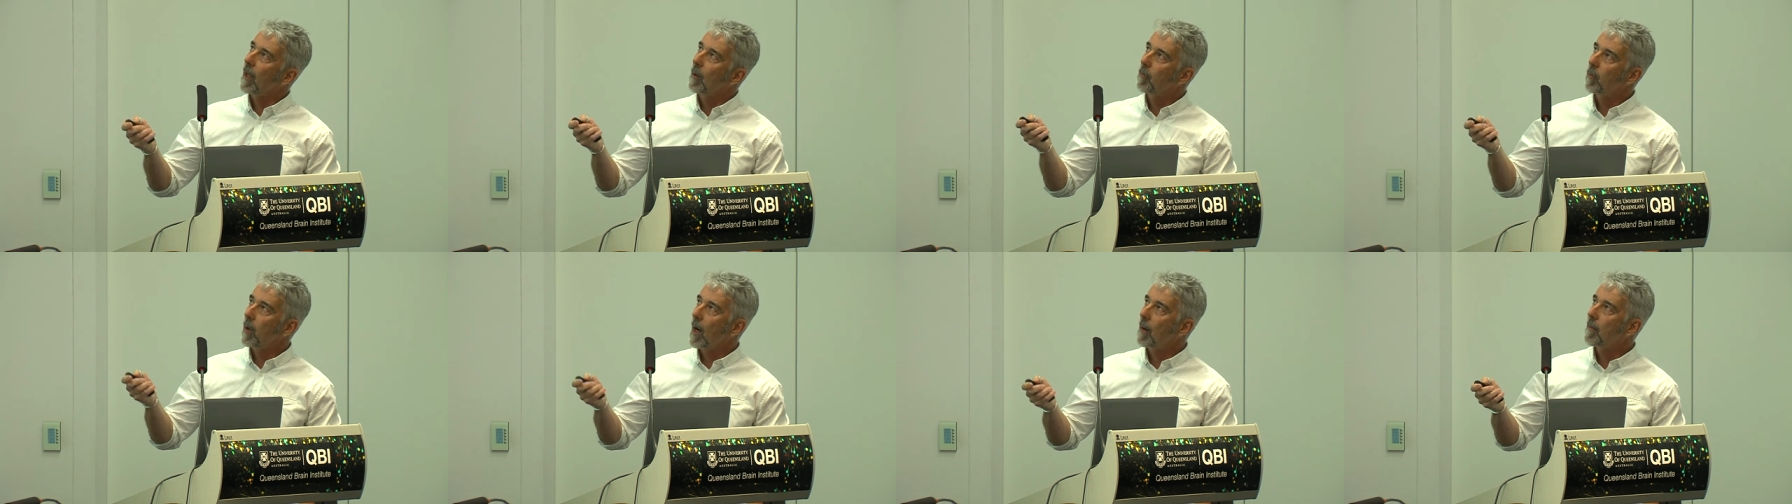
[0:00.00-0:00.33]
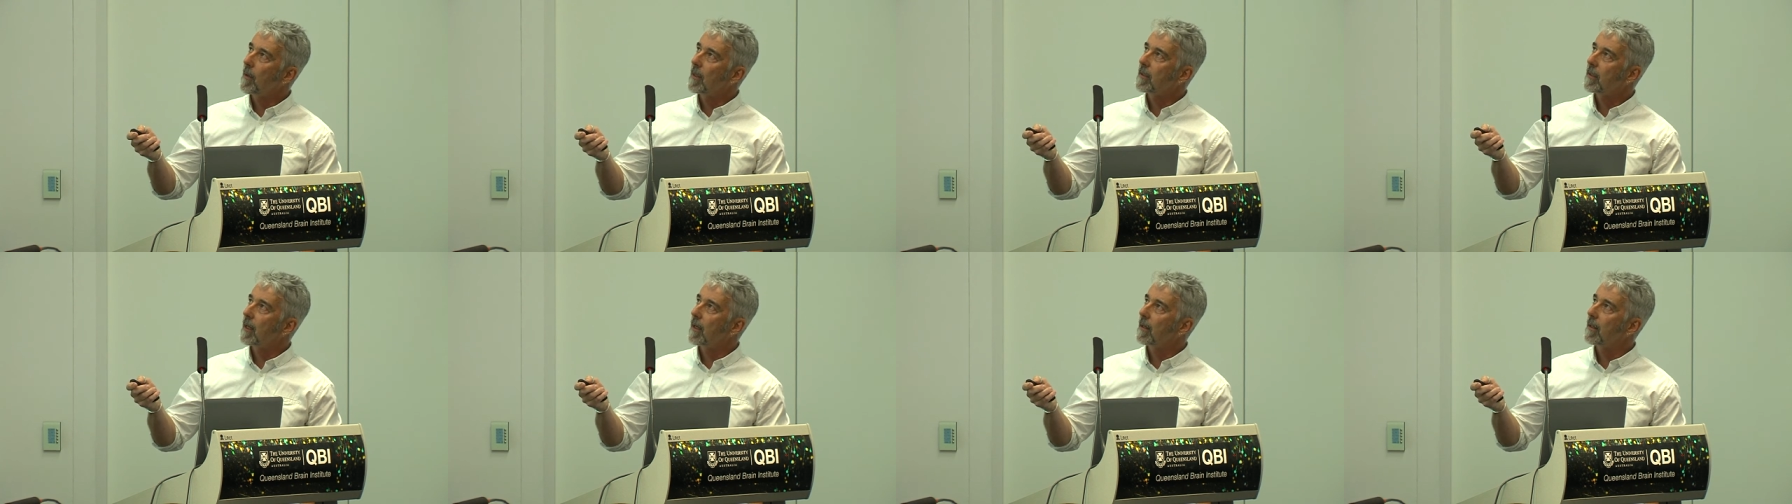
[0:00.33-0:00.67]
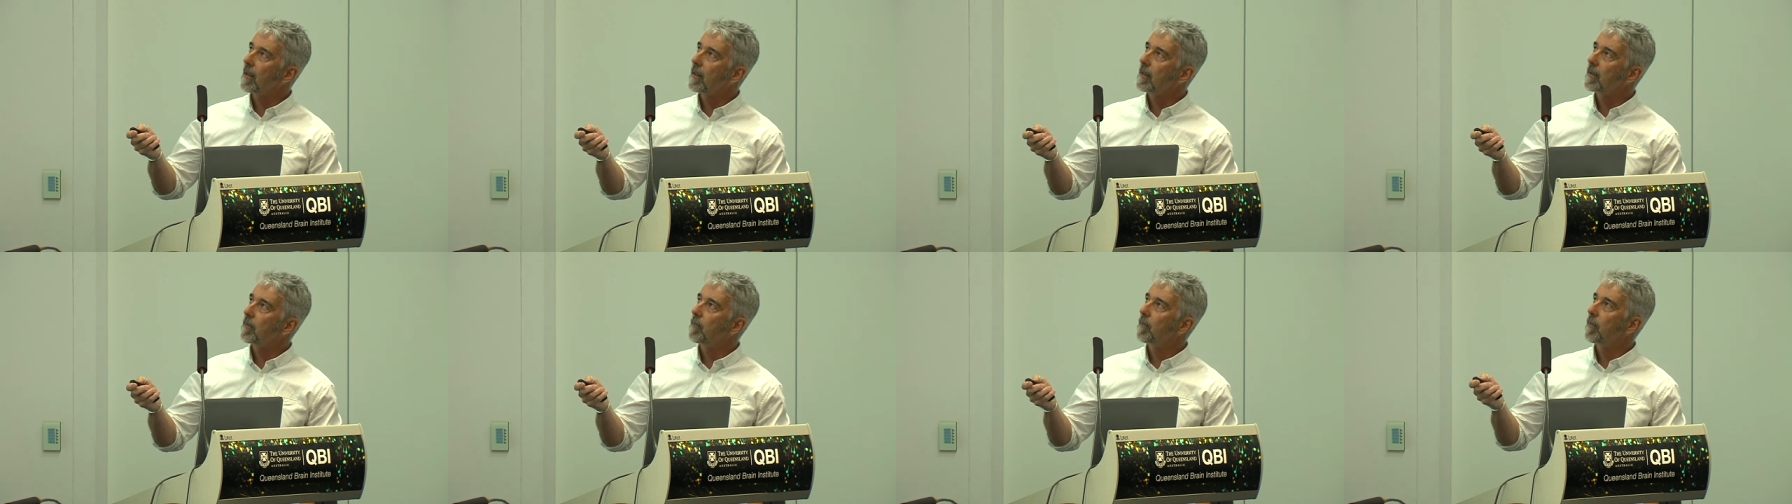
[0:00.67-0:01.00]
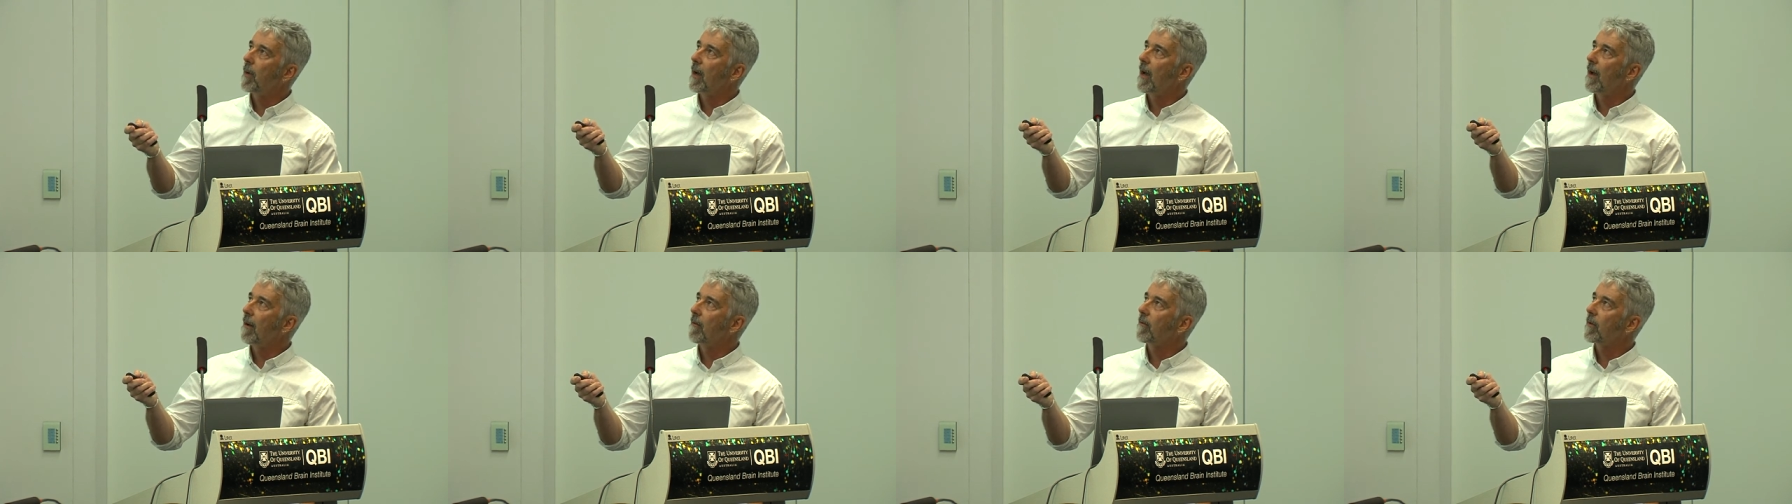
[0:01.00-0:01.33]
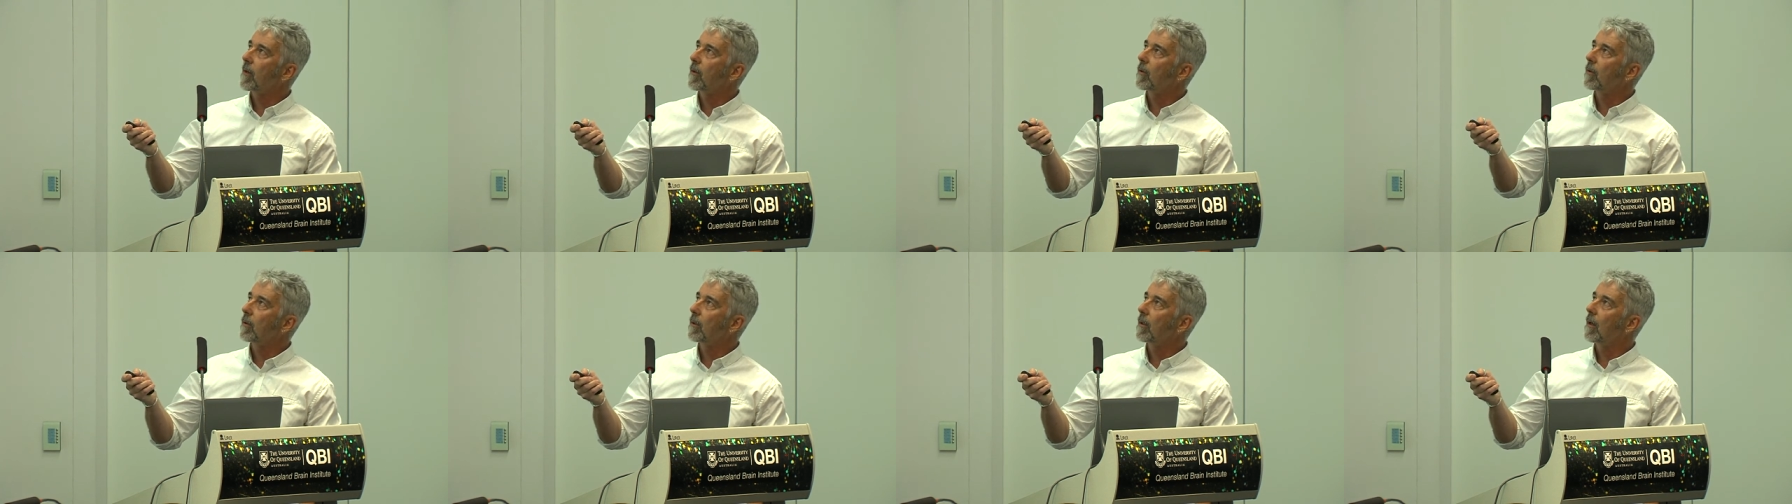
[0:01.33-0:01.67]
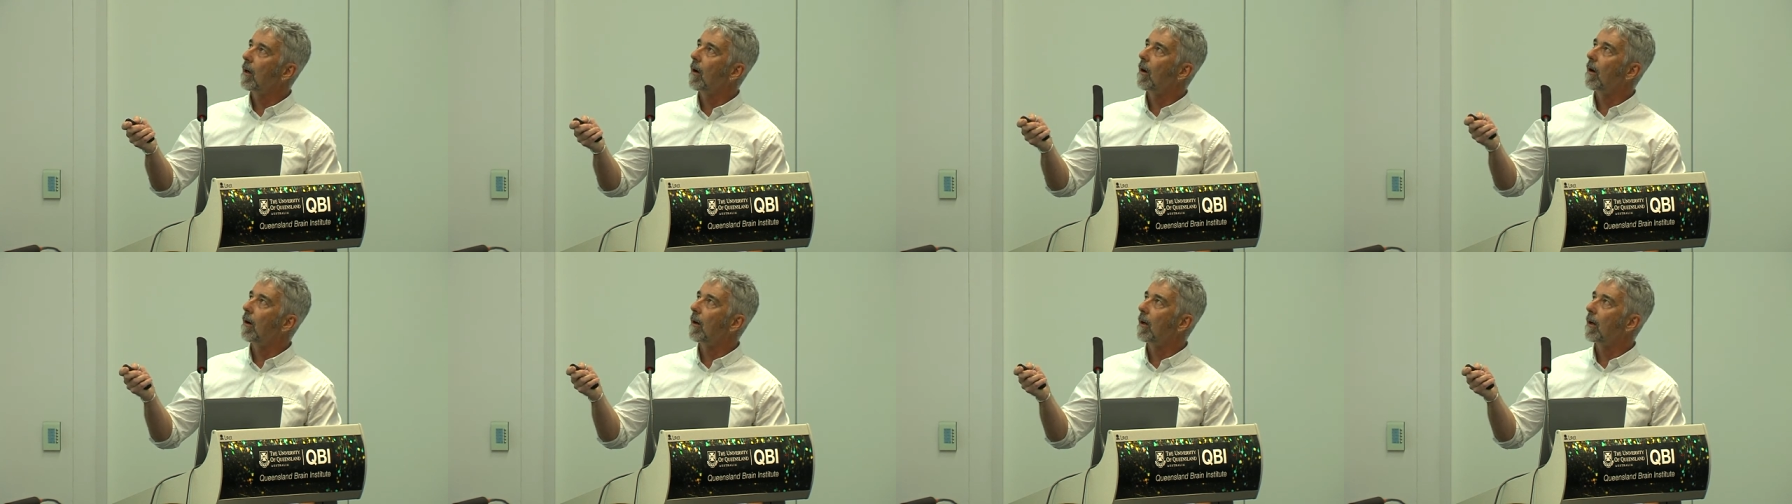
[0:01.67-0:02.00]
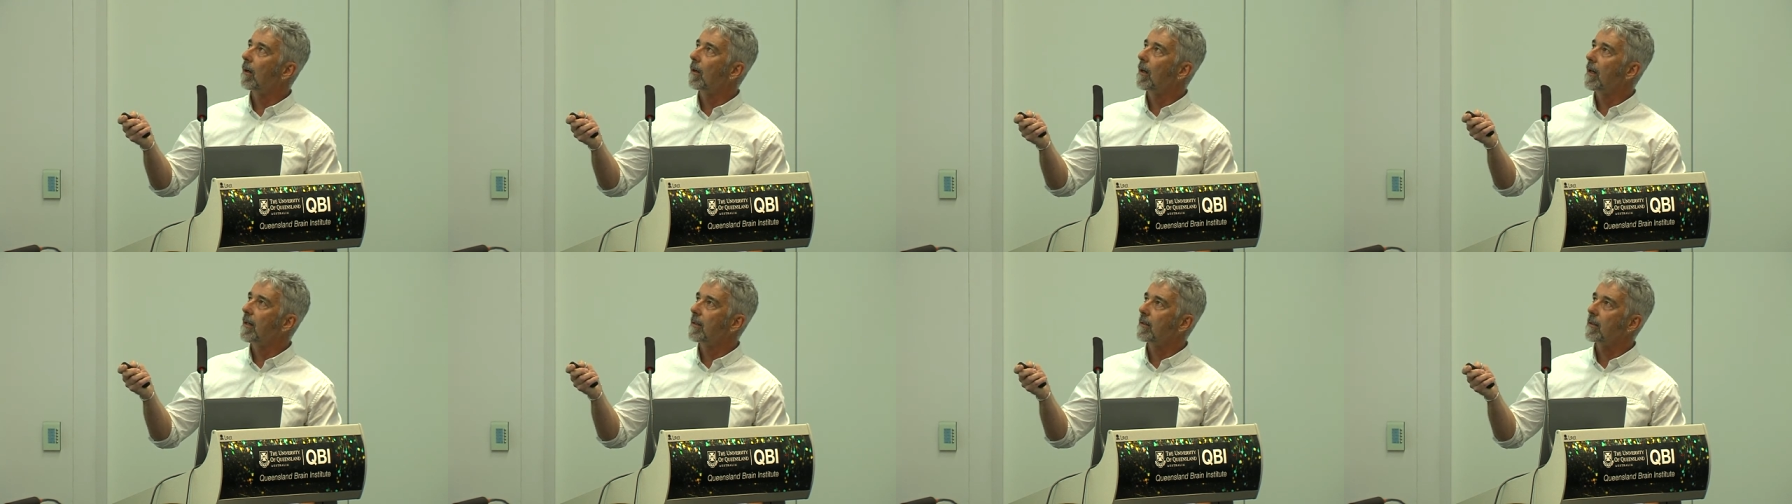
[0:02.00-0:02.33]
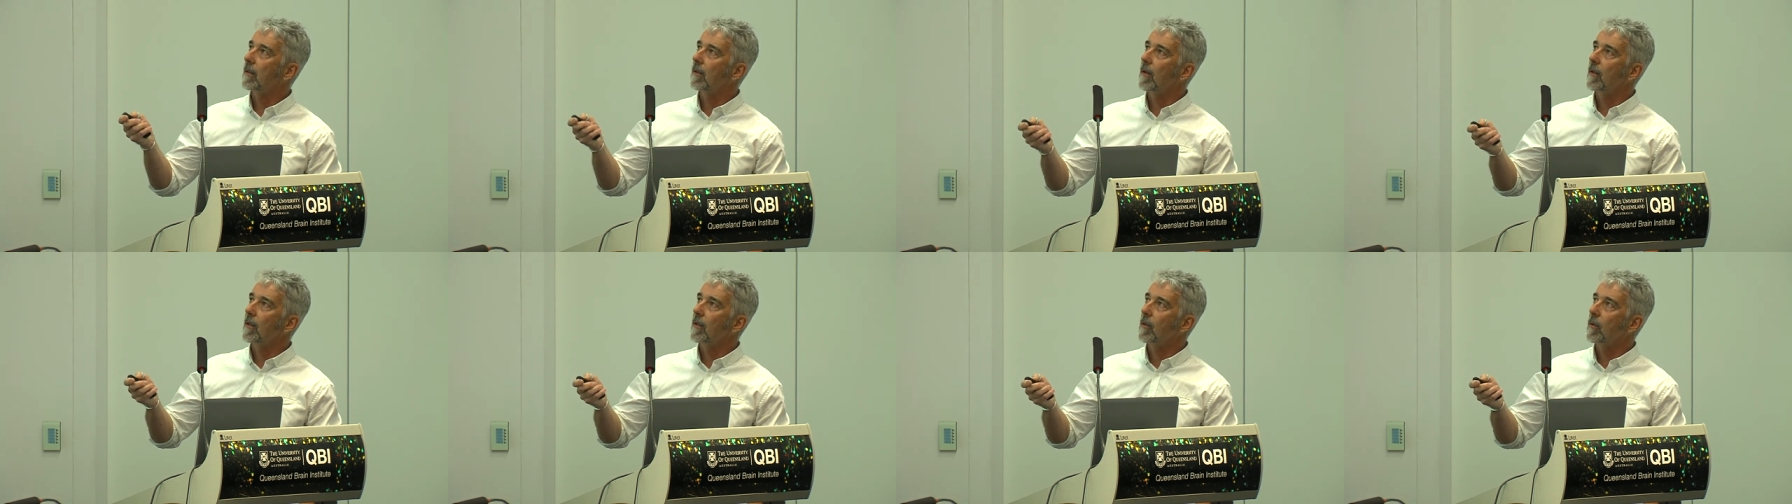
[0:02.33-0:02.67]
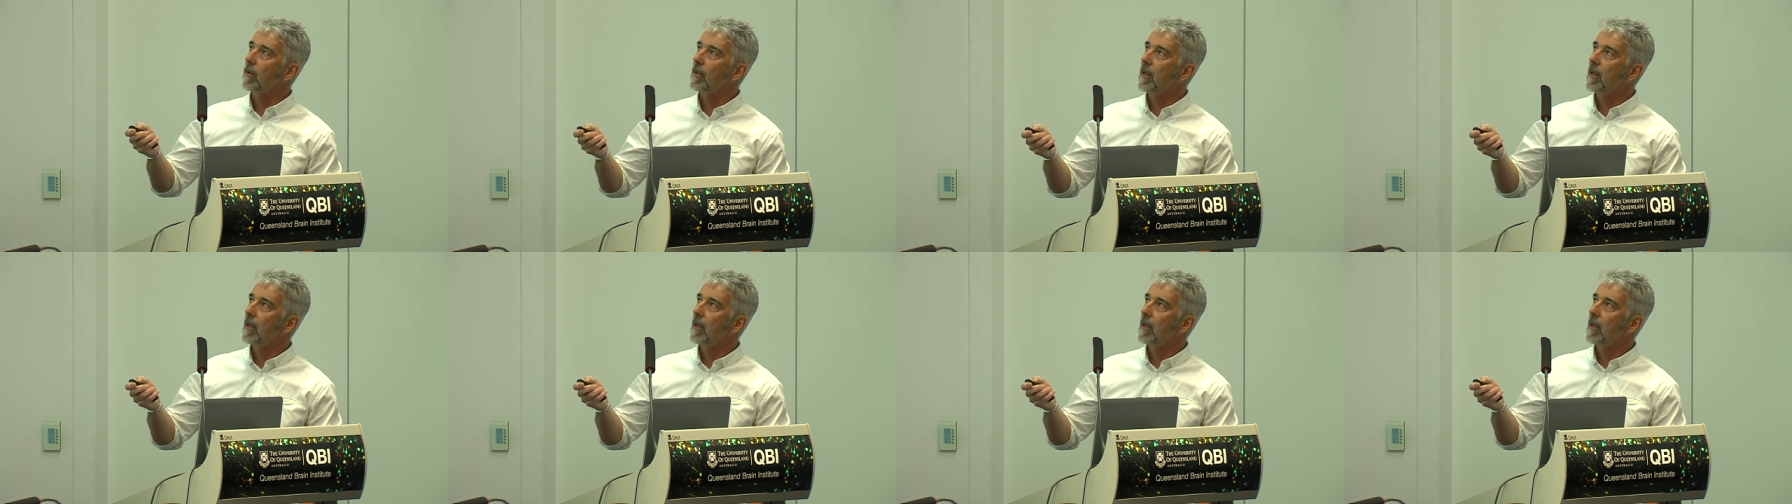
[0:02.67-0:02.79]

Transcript: primate studies, behavioral or histological